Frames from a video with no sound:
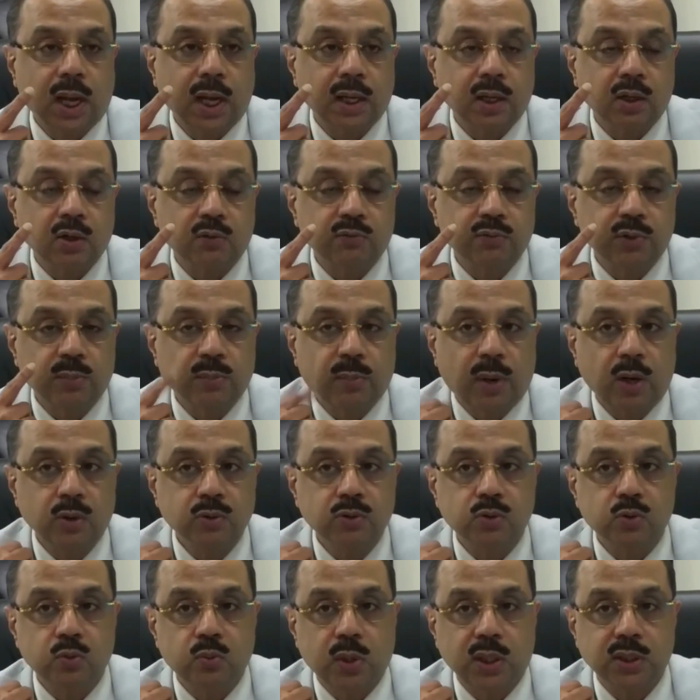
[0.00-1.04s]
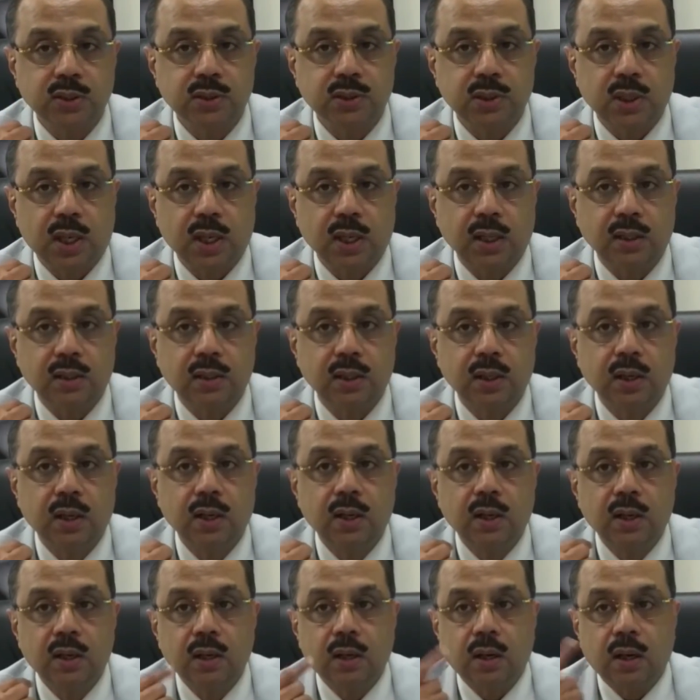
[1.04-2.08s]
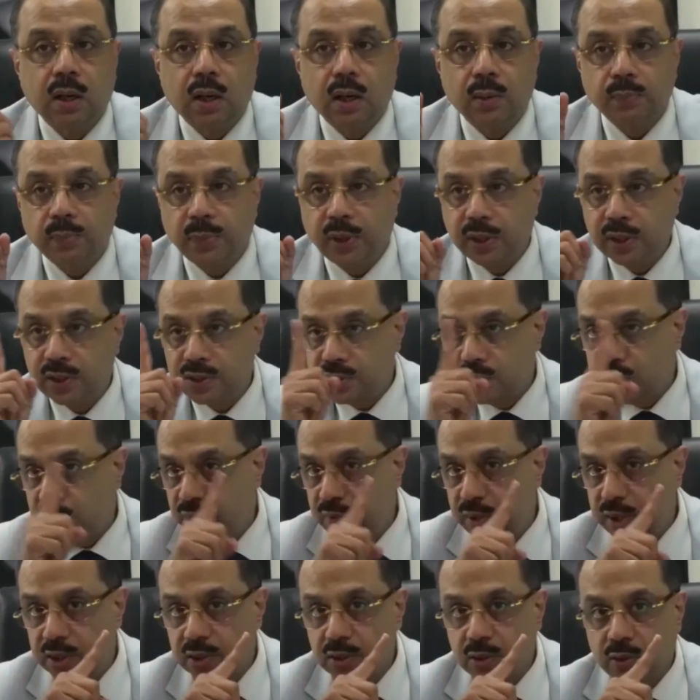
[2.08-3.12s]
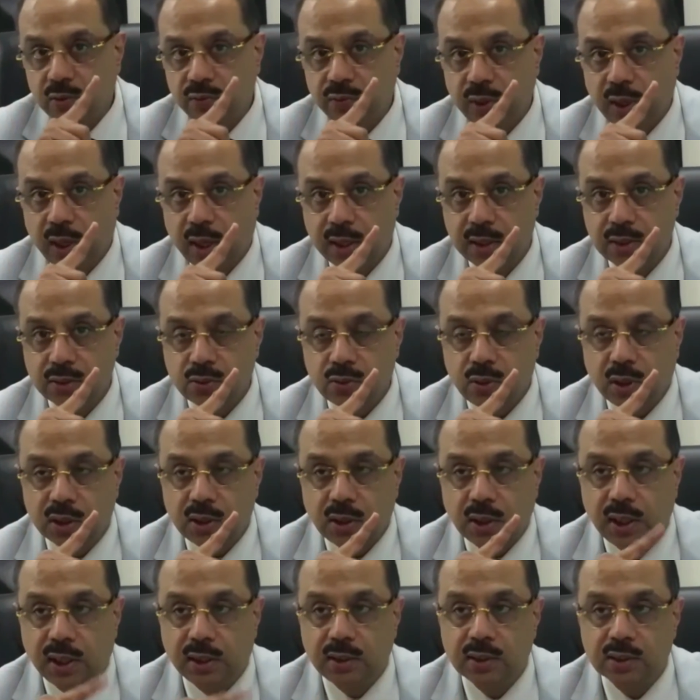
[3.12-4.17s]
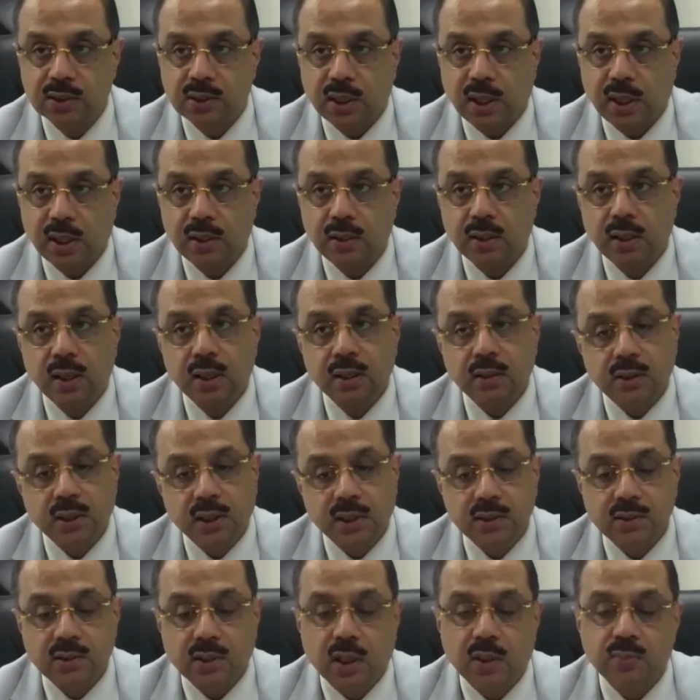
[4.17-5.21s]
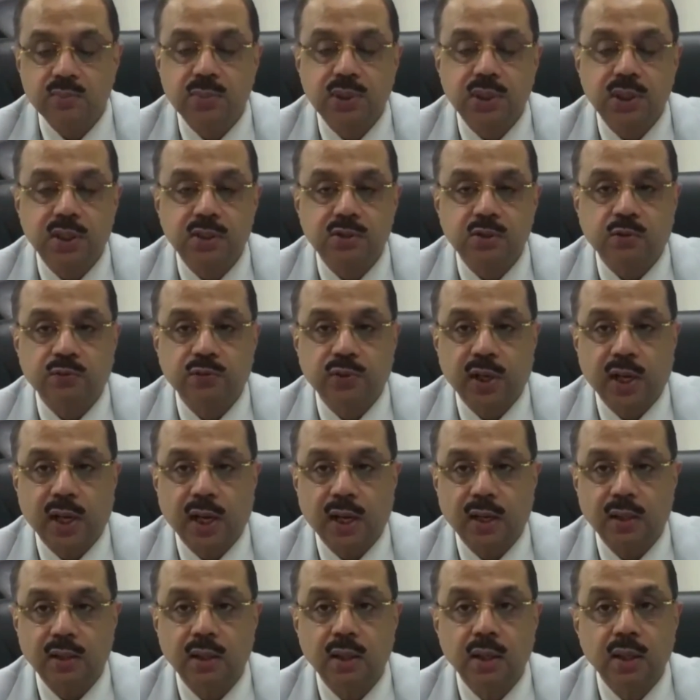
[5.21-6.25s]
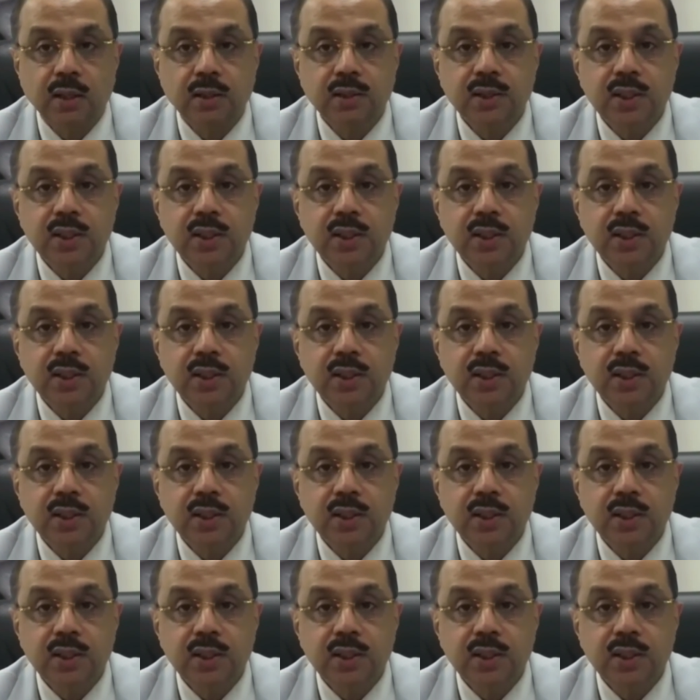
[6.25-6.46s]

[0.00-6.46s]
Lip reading: angle of the mouth to one side, There is deviation of the eyes to either side. There is clumsiness of the hand.